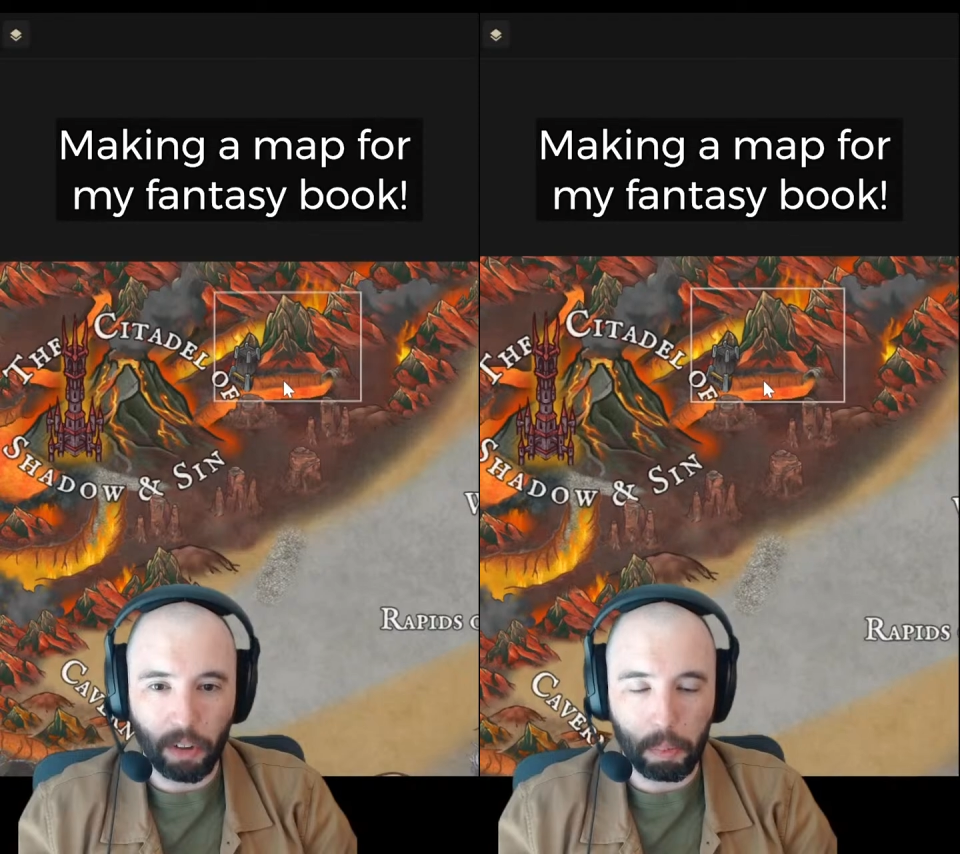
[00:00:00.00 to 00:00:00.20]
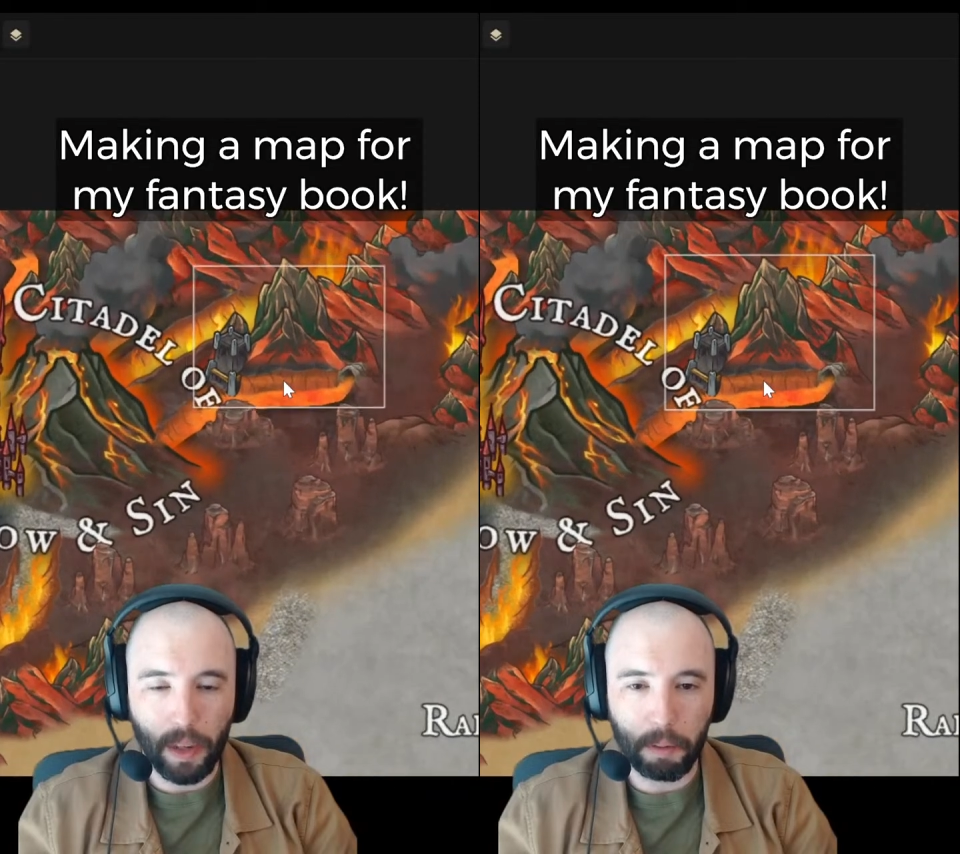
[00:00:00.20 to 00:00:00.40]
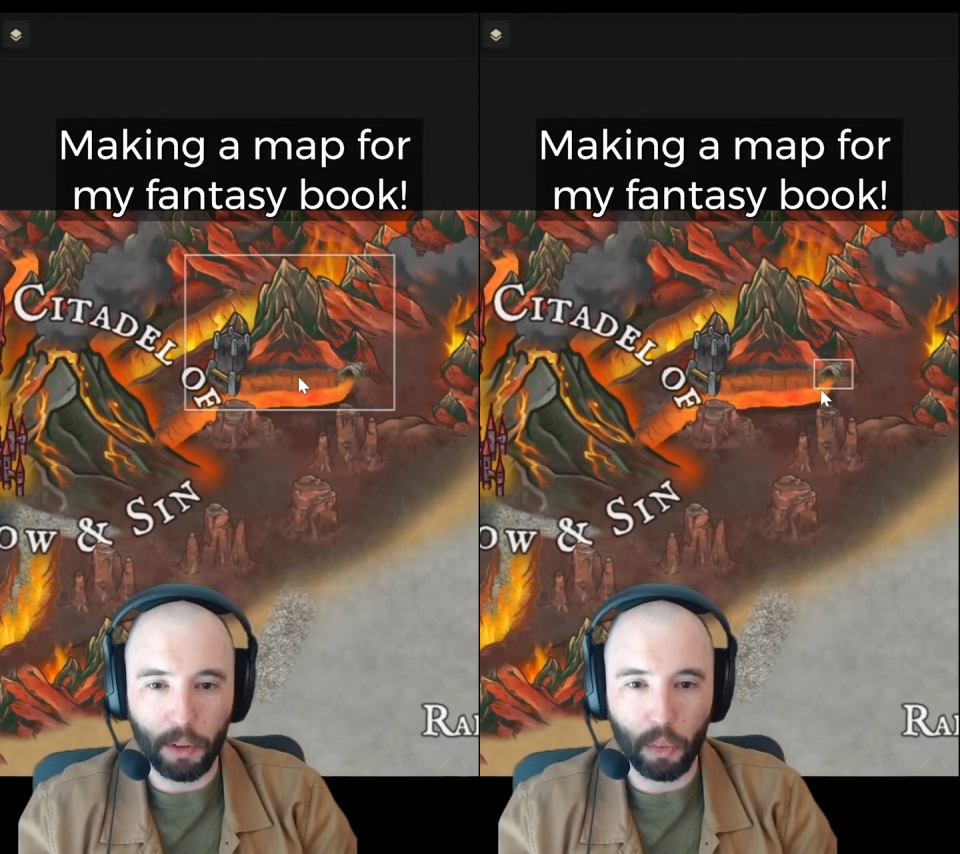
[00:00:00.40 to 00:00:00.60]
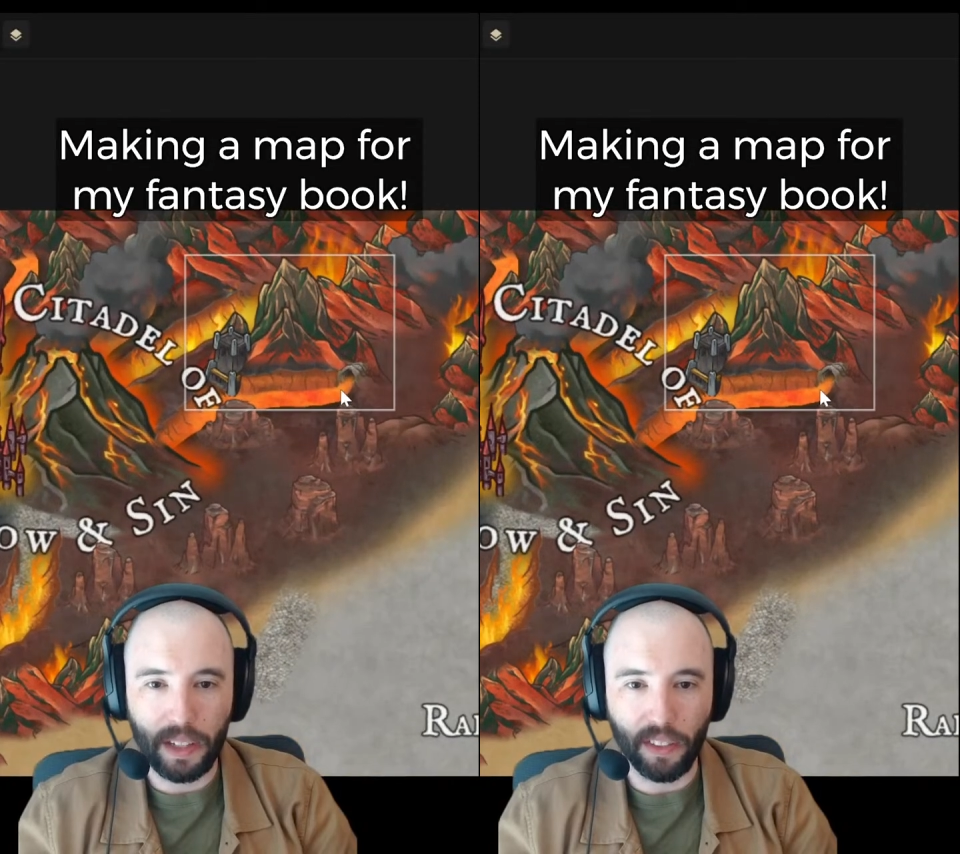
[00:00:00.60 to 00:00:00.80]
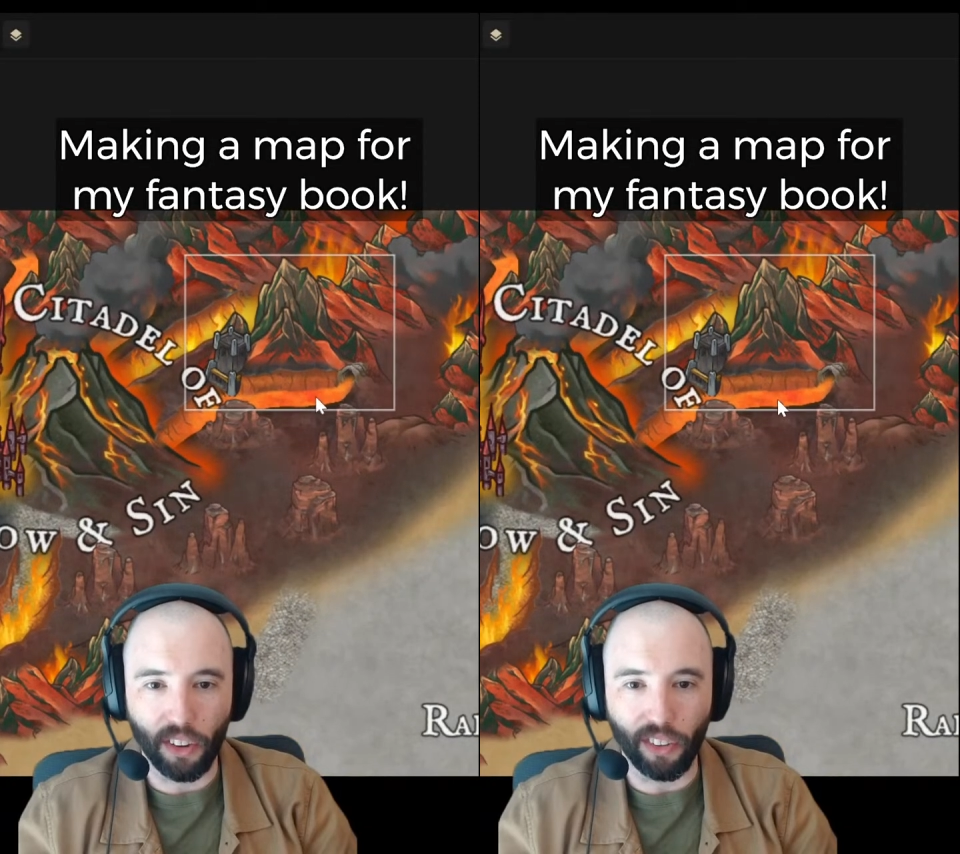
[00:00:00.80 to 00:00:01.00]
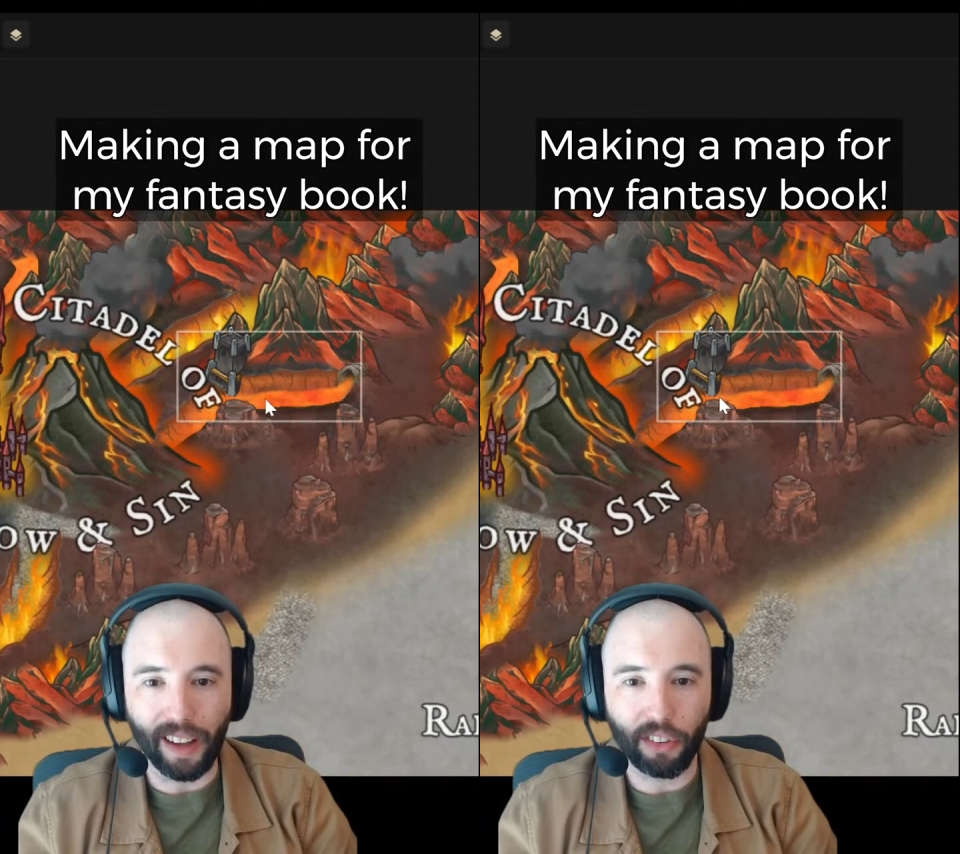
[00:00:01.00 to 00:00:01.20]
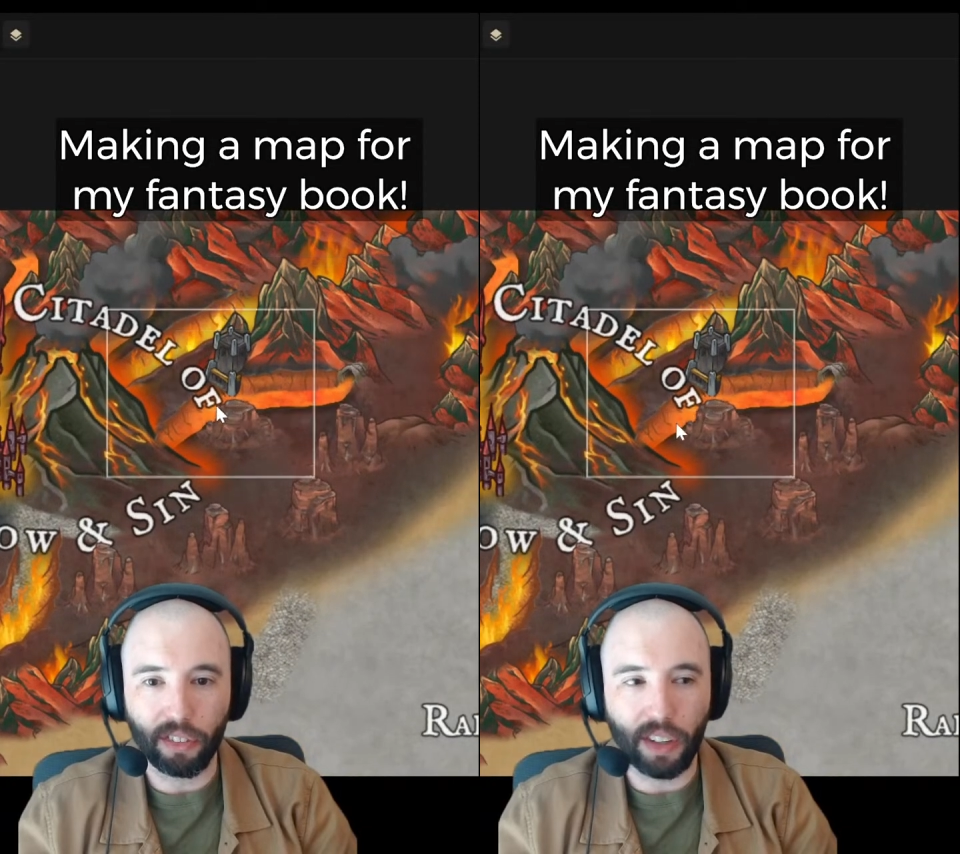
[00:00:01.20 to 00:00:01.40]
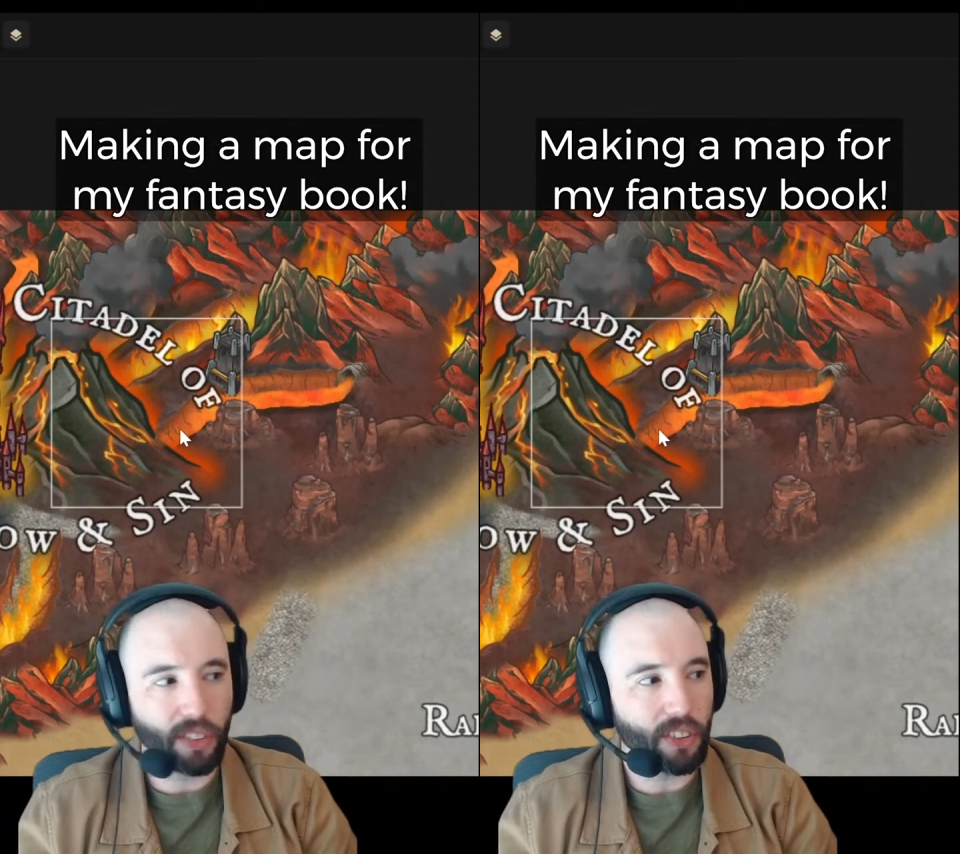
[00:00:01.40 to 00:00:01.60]
pick between the lava
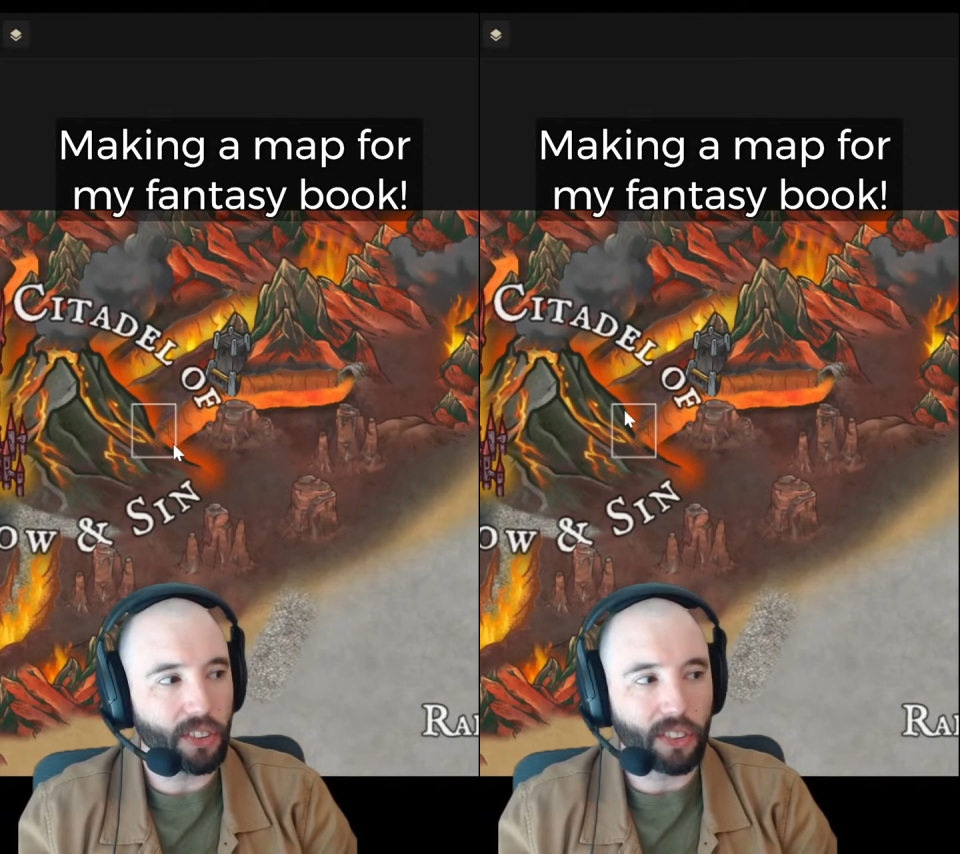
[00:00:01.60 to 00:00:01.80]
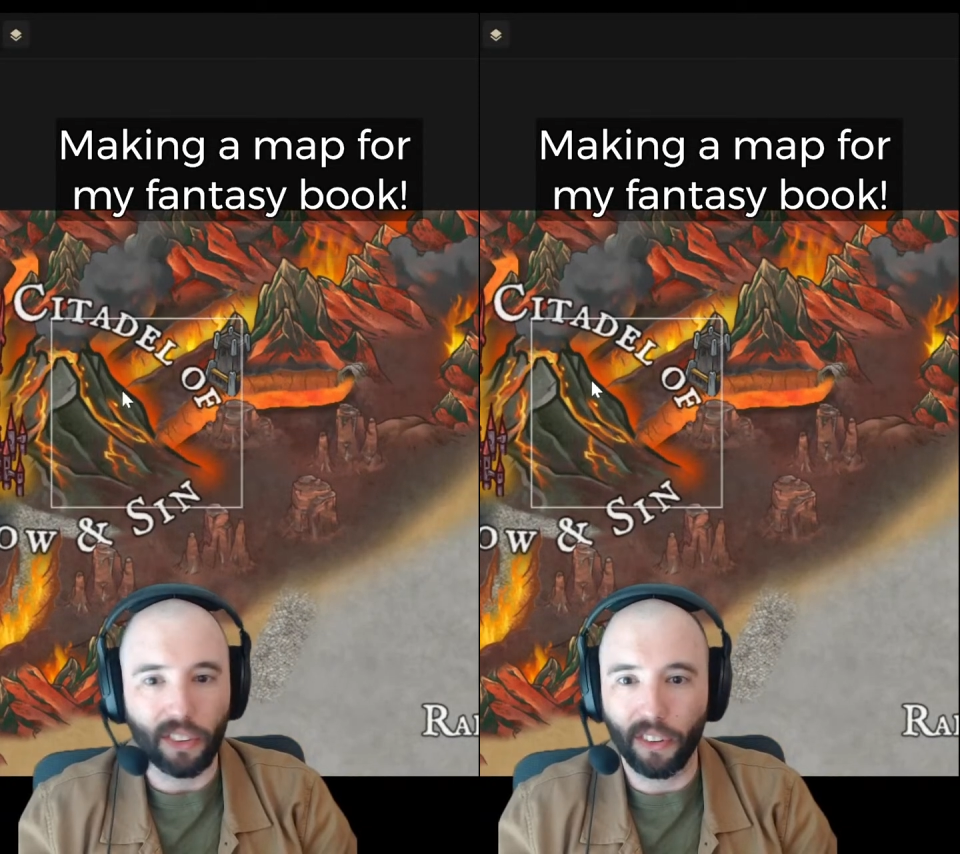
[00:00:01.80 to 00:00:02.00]
rivers